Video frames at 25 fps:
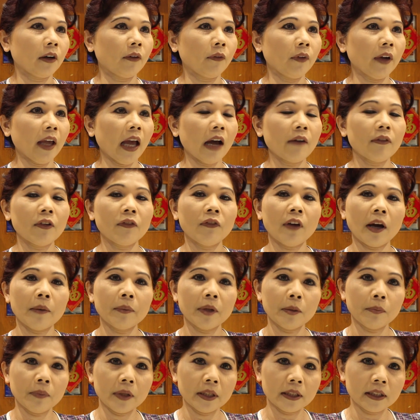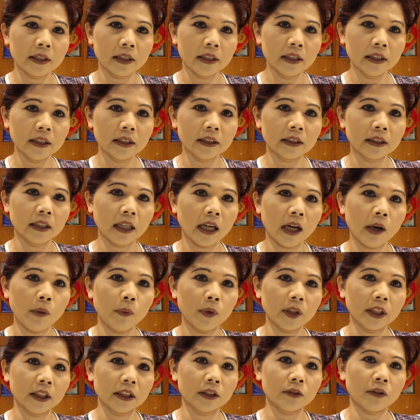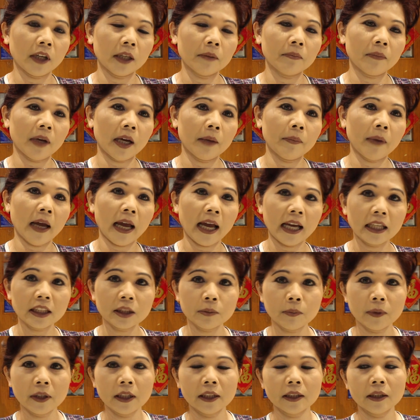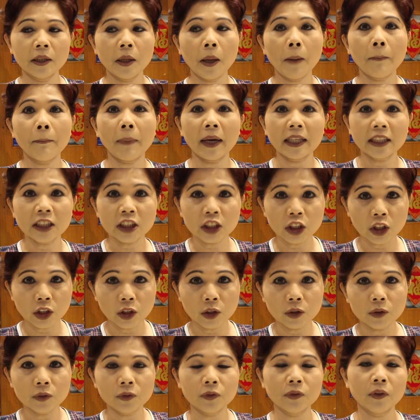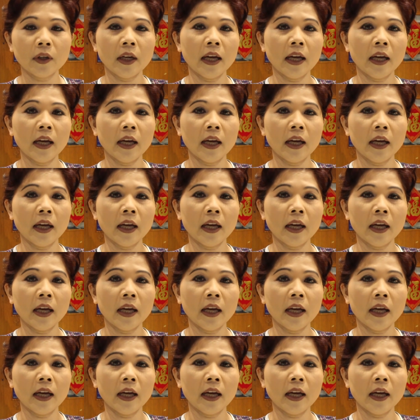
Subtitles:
We have a family business which is run by my husband, myself,